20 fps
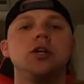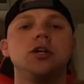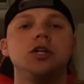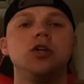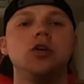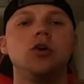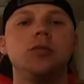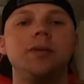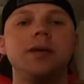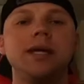
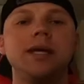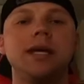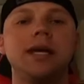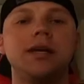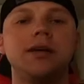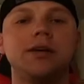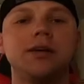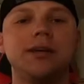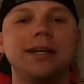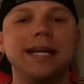You'll be
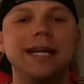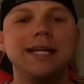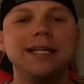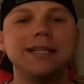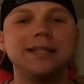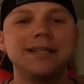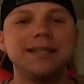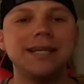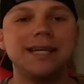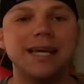entered
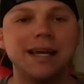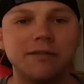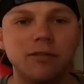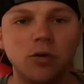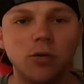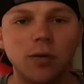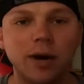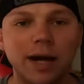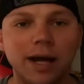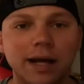into the
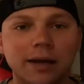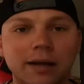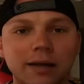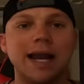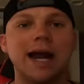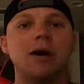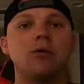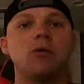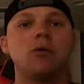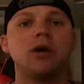giveaway,
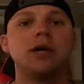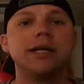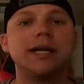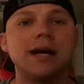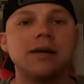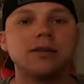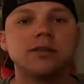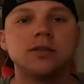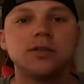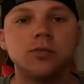and I will
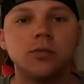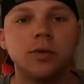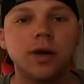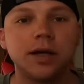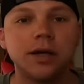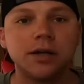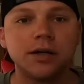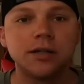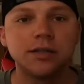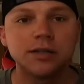announce the
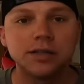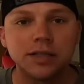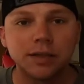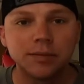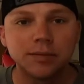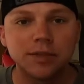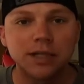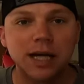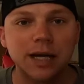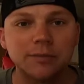winner
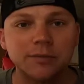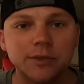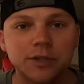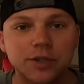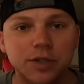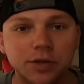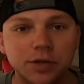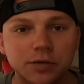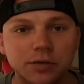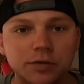sometime
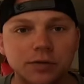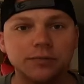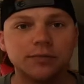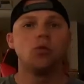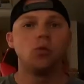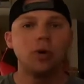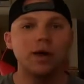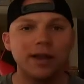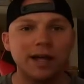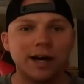soon.
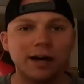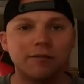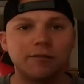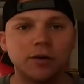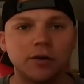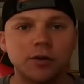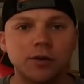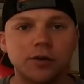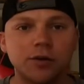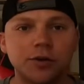Without
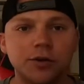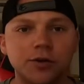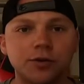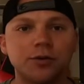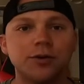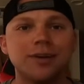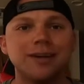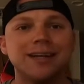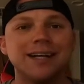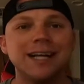further
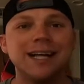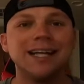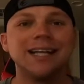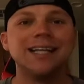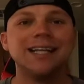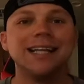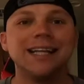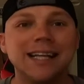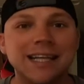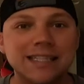ado,
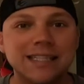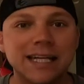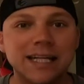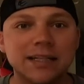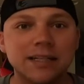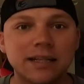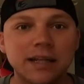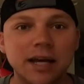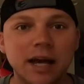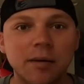let's get
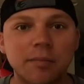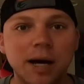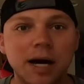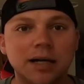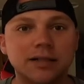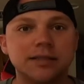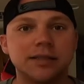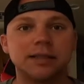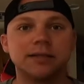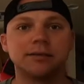to the
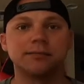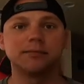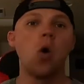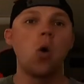unboxing.